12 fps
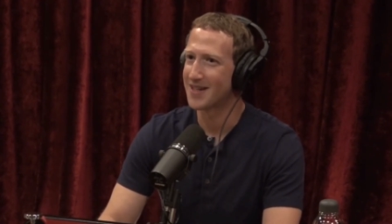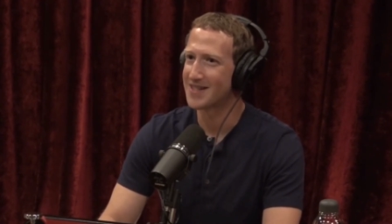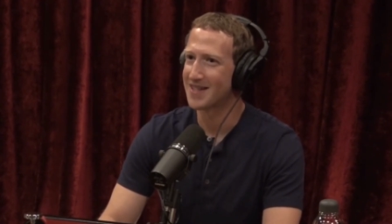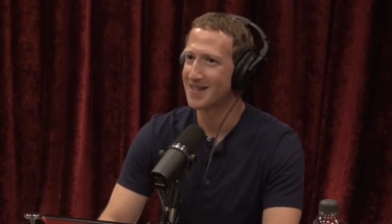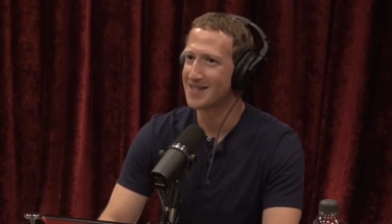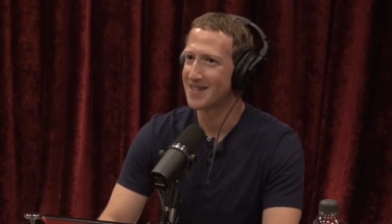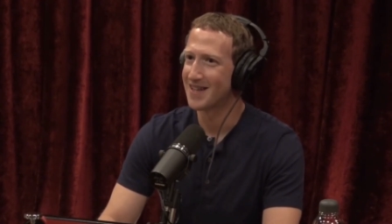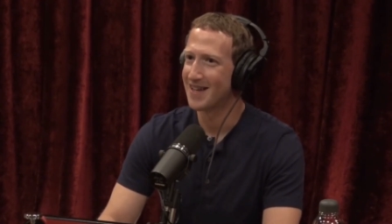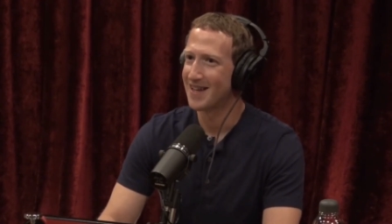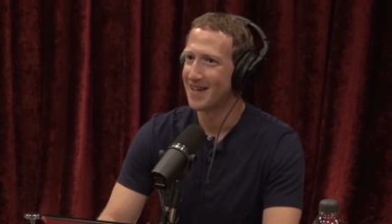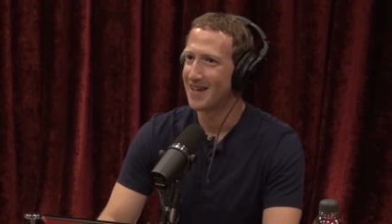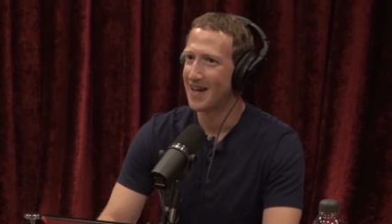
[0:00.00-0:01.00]
It's
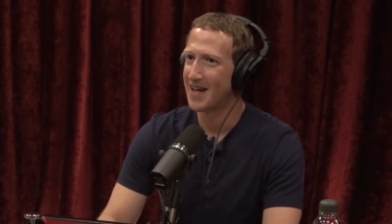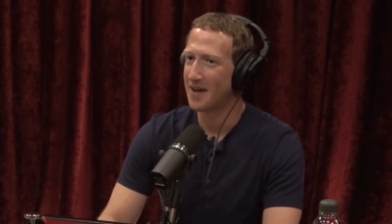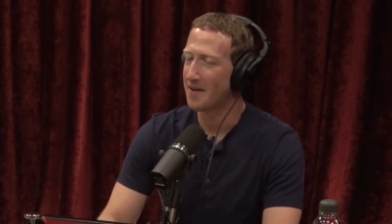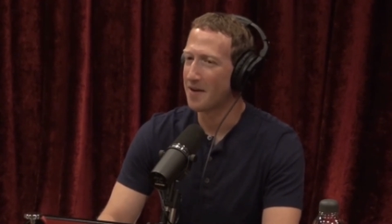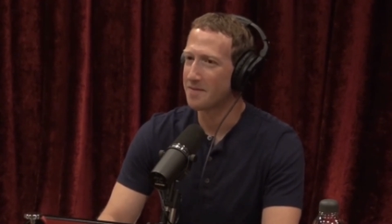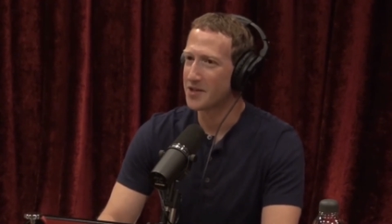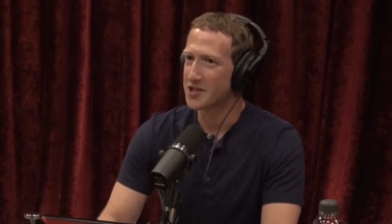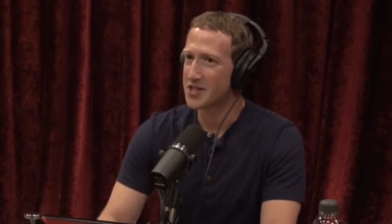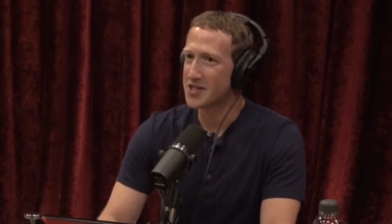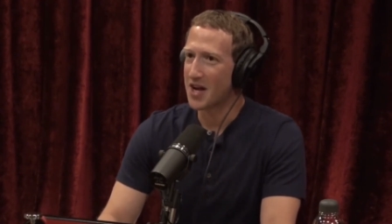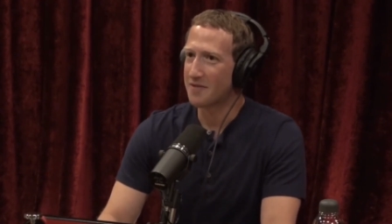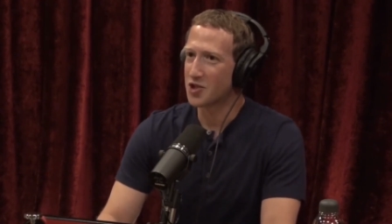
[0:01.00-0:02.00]
and I've
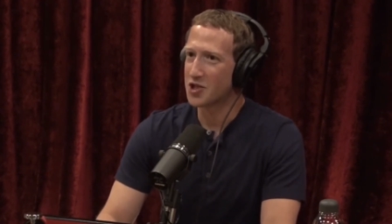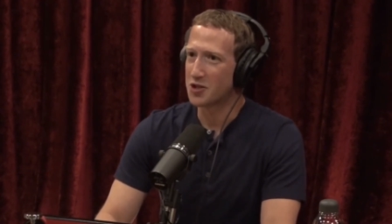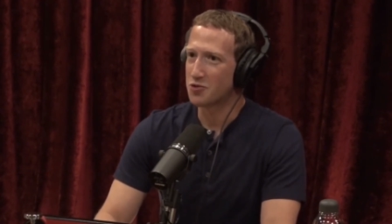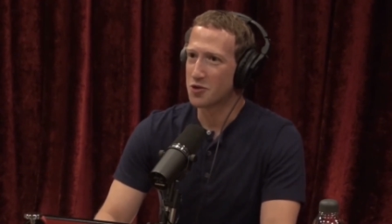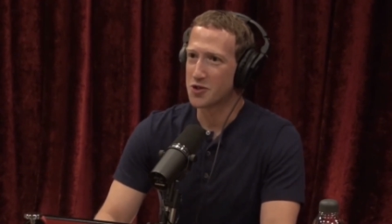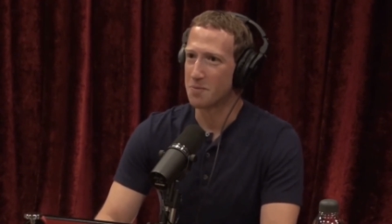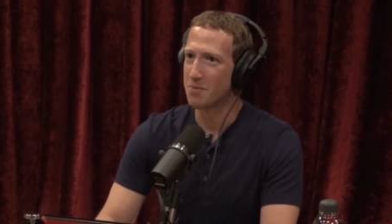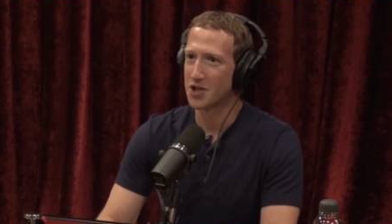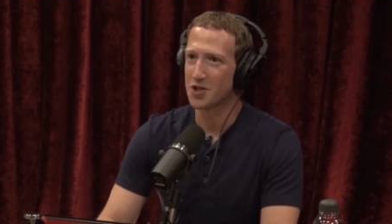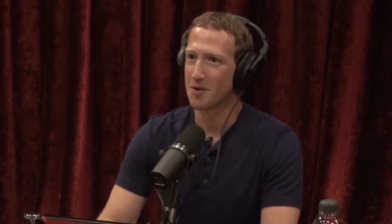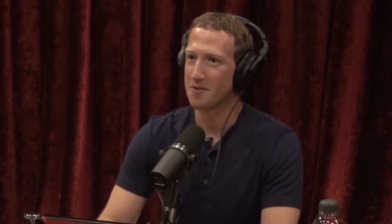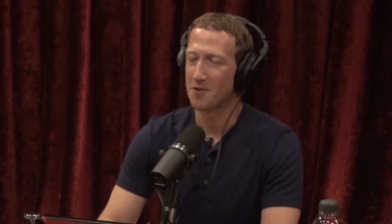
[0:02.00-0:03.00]
since then I've just introduced a
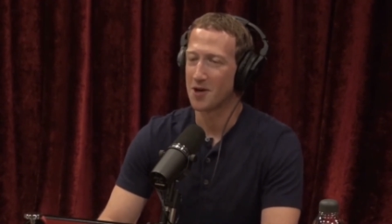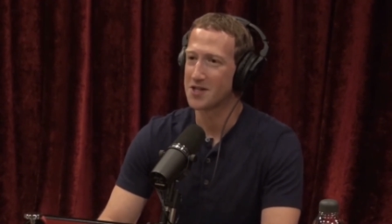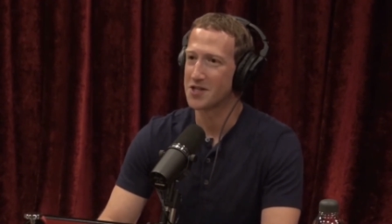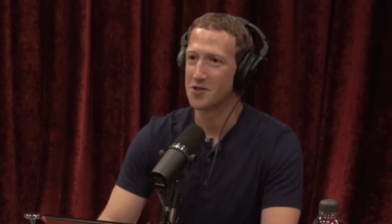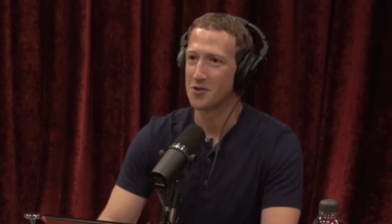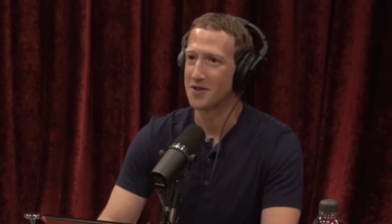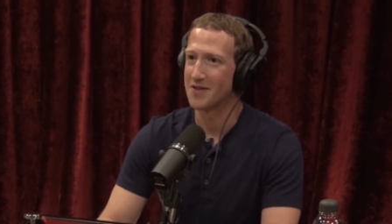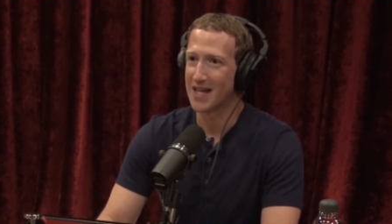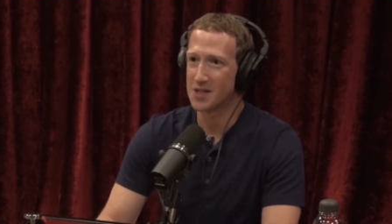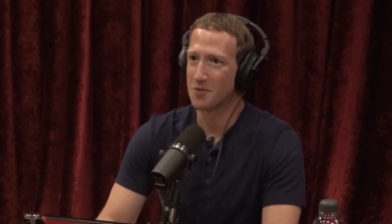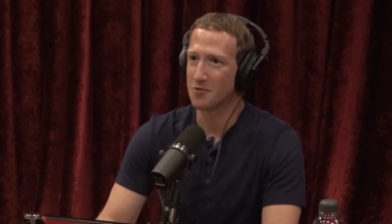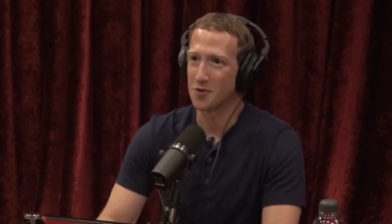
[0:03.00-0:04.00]
bunch of my friends to it, and
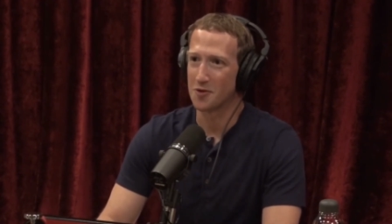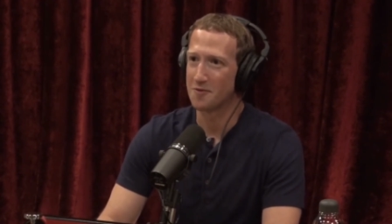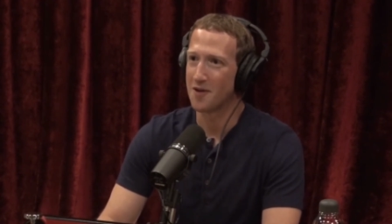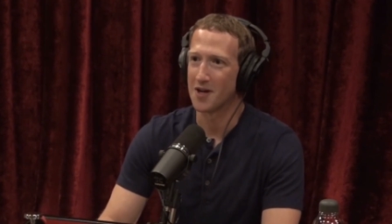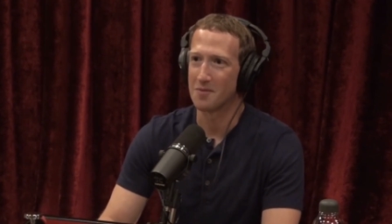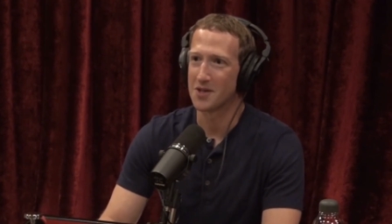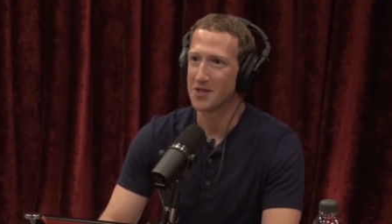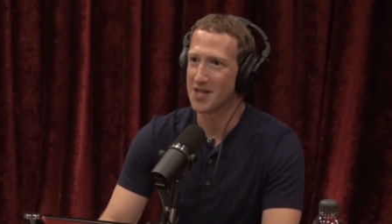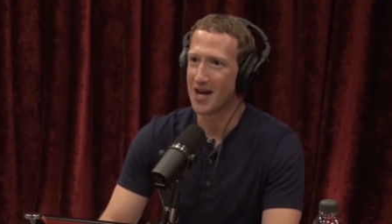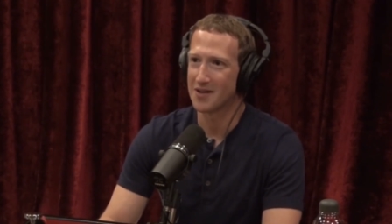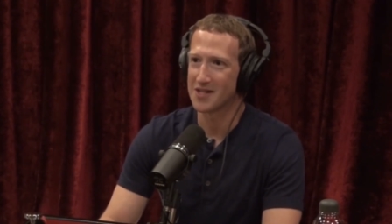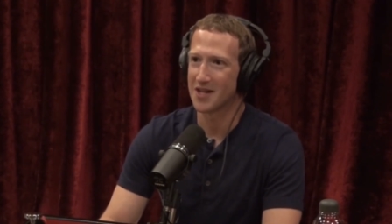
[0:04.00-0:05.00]
that's been really fun because
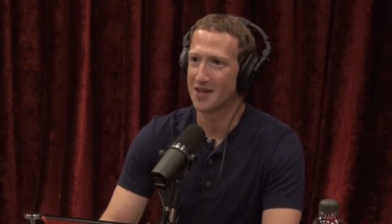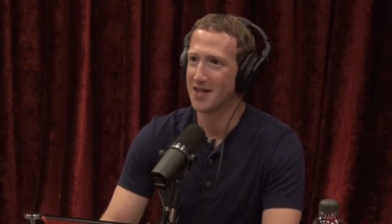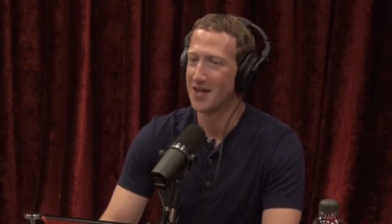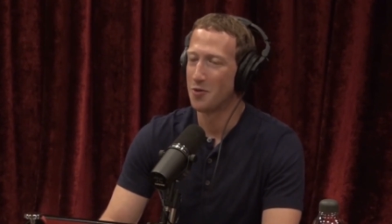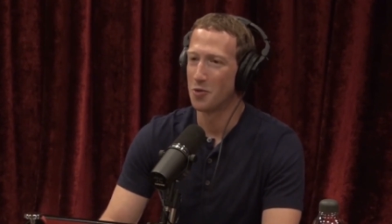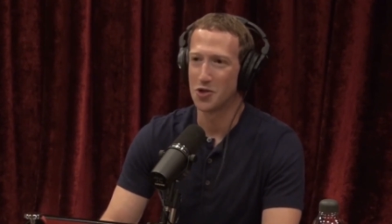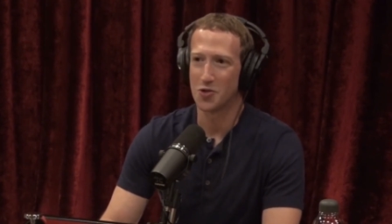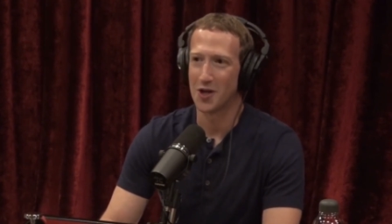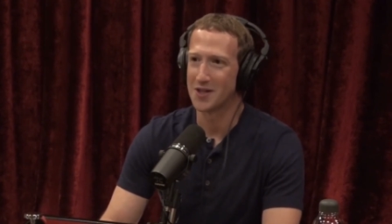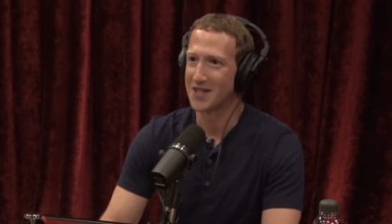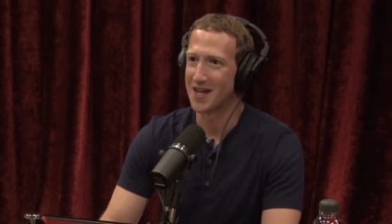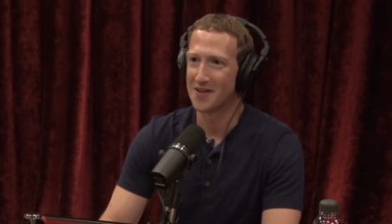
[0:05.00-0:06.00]
now it's like we
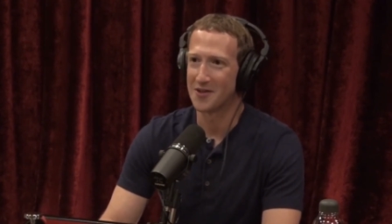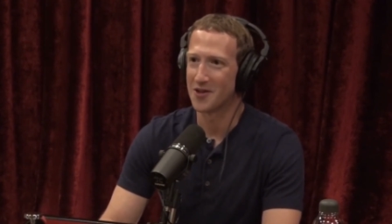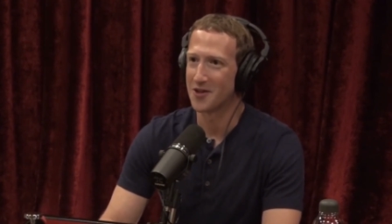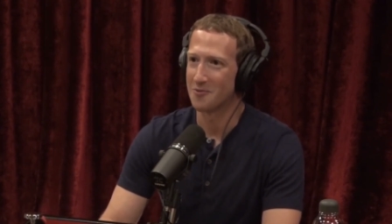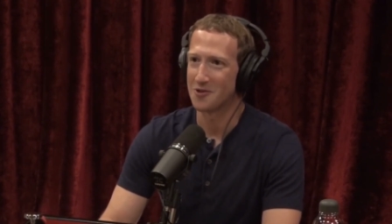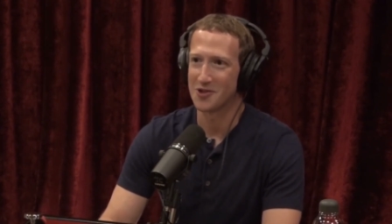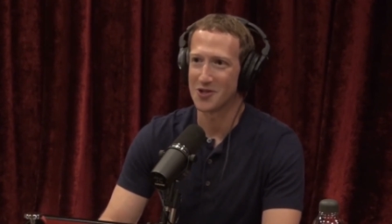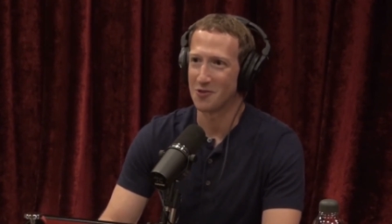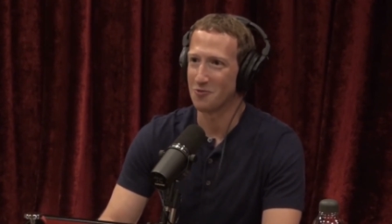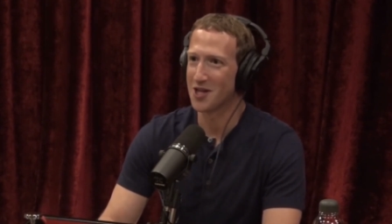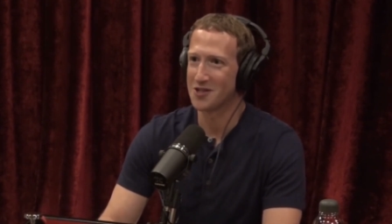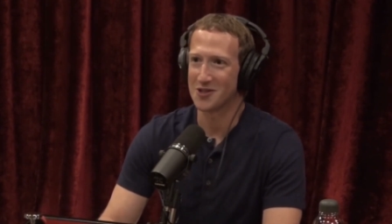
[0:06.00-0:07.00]
train together and we just
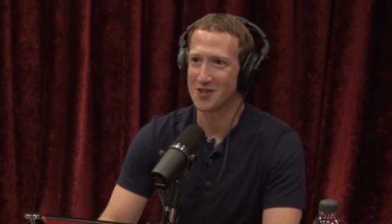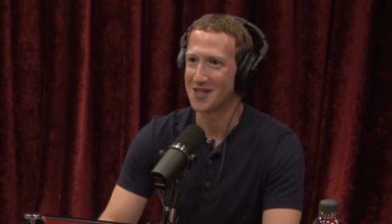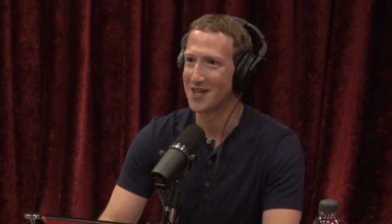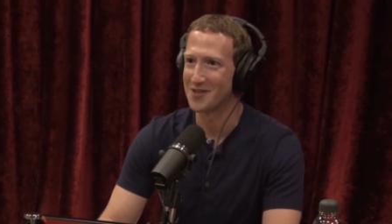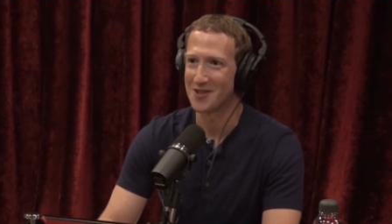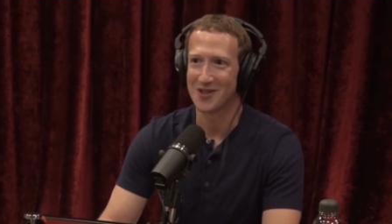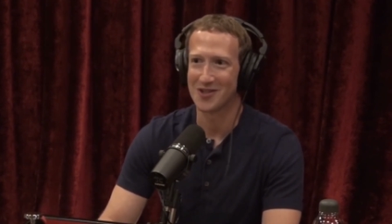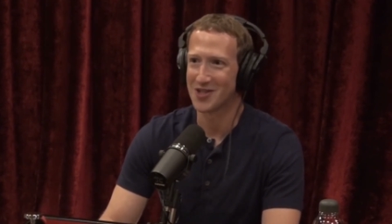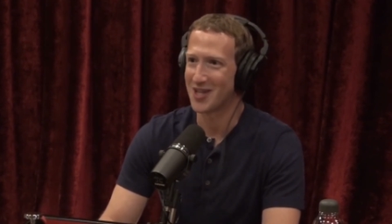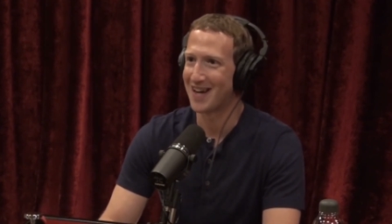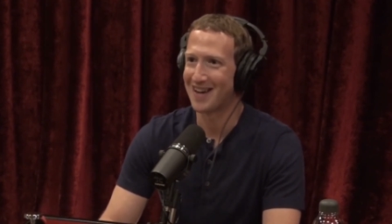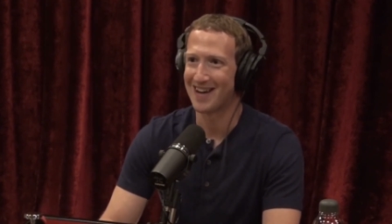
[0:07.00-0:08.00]
like wrestle together, and it
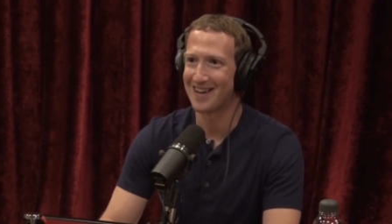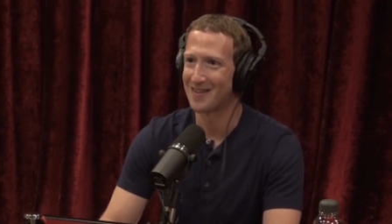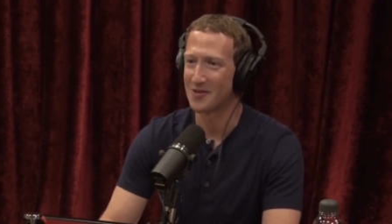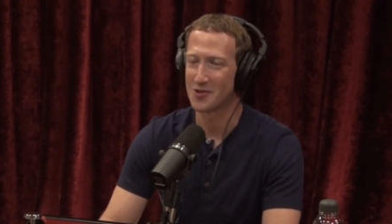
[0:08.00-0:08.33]
just I don't know.